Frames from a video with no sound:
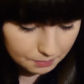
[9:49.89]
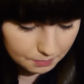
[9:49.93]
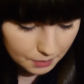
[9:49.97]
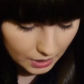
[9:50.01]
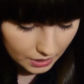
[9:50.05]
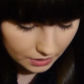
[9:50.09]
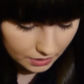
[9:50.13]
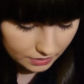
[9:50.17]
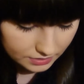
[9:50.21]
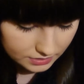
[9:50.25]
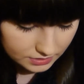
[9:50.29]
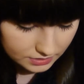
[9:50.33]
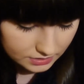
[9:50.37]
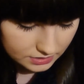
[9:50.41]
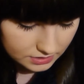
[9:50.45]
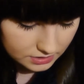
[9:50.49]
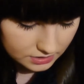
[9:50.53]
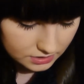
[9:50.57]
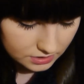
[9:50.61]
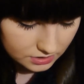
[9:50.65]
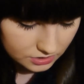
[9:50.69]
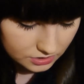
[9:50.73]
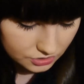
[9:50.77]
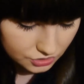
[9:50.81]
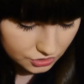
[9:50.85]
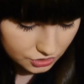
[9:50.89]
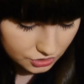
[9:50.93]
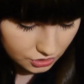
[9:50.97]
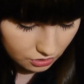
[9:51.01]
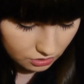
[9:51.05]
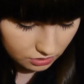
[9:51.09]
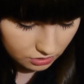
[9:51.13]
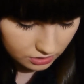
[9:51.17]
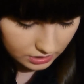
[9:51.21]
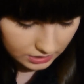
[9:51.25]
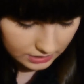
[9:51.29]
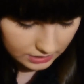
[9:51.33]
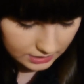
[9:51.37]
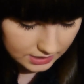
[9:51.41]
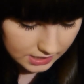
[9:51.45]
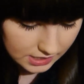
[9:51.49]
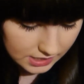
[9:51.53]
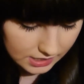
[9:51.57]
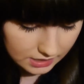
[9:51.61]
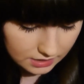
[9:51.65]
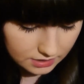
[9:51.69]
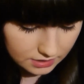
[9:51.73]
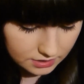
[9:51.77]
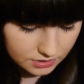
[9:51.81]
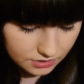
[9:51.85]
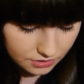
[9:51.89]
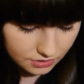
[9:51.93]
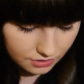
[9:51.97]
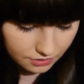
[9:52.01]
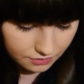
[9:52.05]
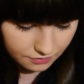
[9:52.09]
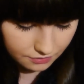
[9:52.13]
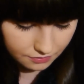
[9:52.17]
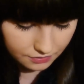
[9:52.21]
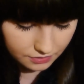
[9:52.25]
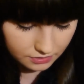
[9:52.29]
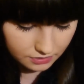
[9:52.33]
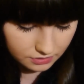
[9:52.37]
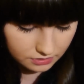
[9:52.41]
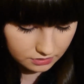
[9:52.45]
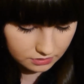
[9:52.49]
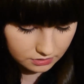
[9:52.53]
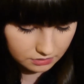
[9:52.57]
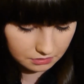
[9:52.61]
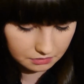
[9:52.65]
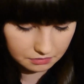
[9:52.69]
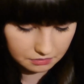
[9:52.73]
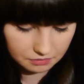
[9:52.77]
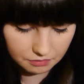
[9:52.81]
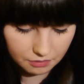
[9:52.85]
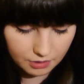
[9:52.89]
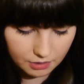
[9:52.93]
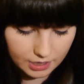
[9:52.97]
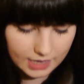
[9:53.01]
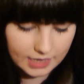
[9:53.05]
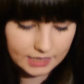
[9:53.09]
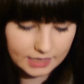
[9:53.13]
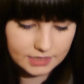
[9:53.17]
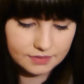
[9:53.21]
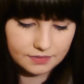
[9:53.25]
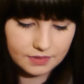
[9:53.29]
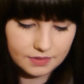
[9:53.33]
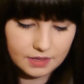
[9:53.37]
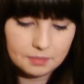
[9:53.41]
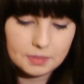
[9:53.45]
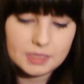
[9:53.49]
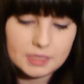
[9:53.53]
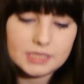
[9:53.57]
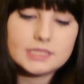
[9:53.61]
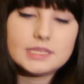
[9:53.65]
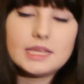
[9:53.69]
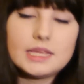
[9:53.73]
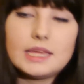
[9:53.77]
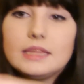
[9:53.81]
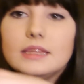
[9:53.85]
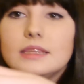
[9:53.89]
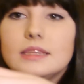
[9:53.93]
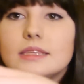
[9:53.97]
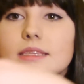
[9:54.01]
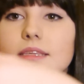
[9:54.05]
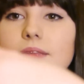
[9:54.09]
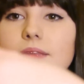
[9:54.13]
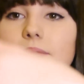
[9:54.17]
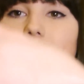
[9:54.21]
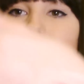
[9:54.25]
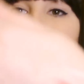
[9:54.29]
burnt chocolatey sort of red, if that makes sense.